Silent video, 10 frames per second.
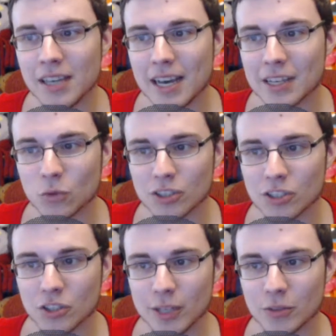has one
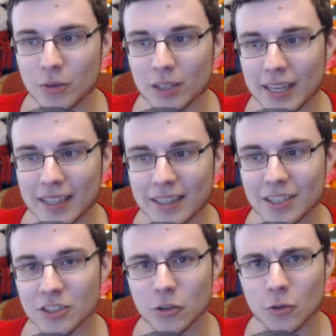situation where like
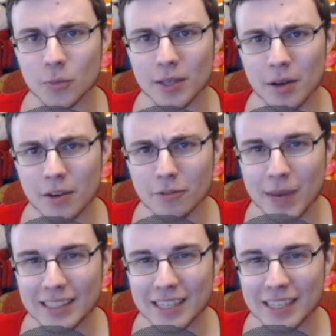there's a little bit of a
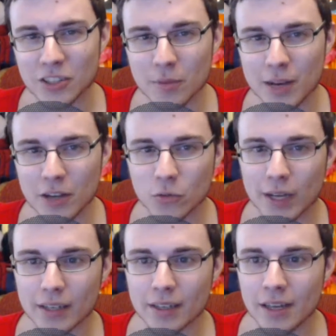bad taste in their mouth,
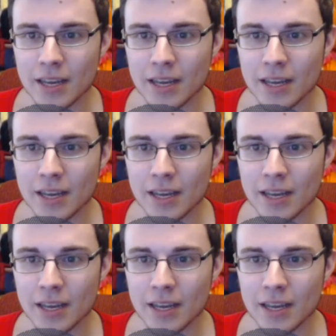when